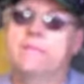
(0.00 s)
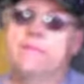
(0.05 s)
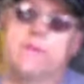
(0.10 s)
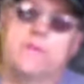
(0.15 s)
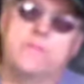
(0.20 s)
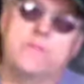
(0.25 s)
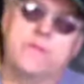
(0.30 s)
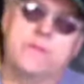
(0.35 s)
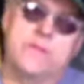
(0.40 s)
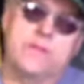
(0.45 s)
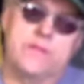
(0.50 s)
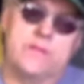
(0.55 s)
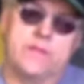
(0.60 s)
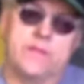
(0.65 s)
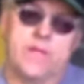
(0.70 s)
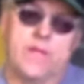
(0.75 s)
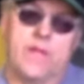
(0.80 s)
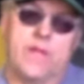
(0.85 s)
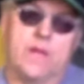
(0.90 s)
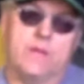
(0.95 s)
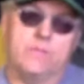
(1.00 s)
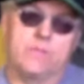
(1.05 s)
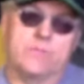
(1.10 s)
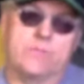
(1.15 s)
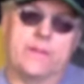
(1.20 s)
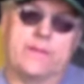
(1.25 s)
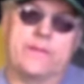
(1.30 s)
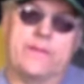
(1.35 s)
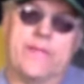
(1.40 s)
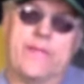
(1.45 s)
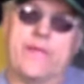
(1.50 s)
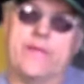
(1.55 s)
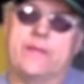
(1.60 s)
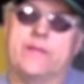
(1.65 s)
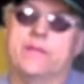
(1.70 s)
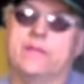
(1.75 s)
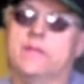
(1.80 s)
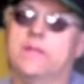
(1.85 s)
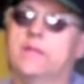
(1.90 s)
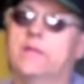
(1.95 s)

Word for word: farmed in uh, with my dad